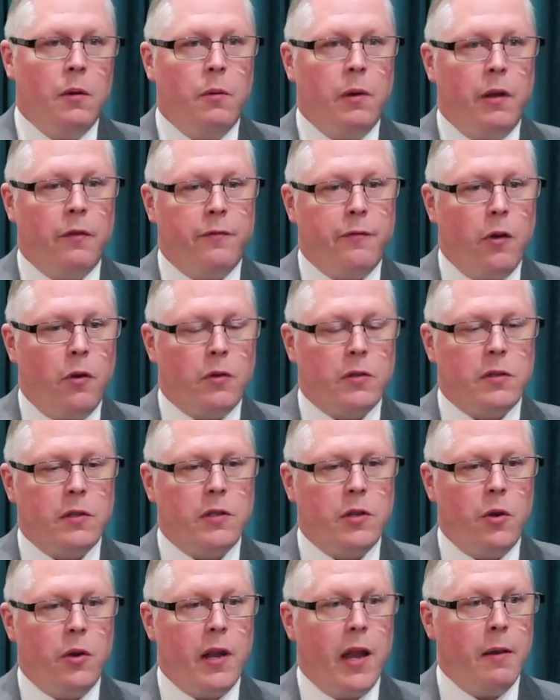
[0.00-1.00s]
We have folks
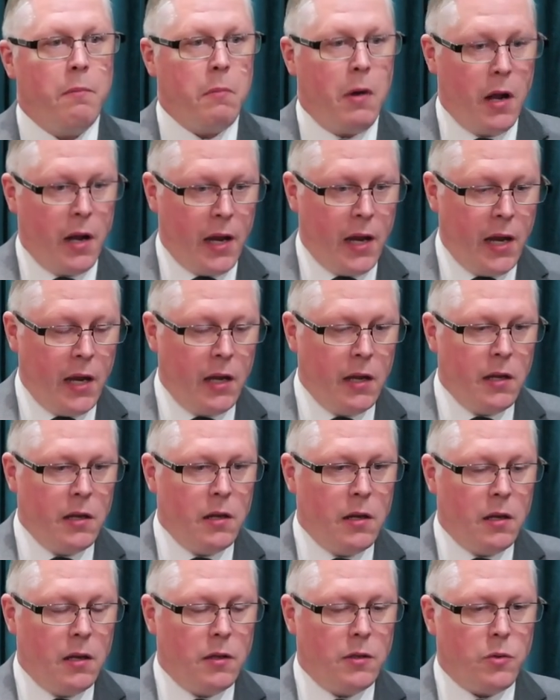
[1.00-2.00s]
that donate money
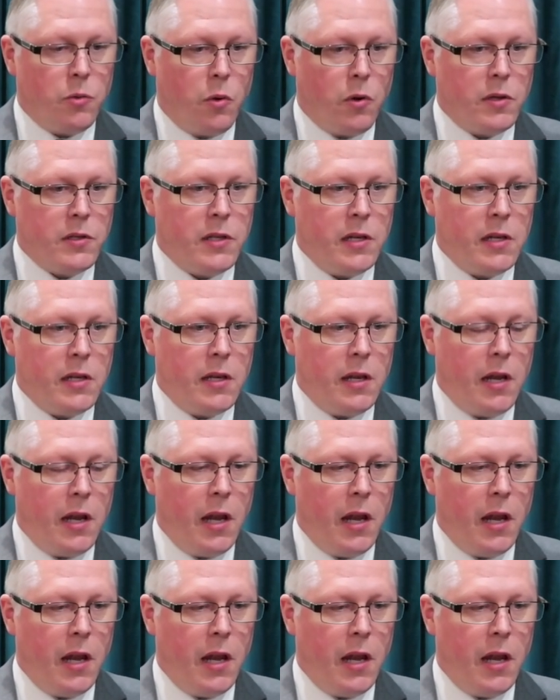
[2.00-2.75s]
towards it.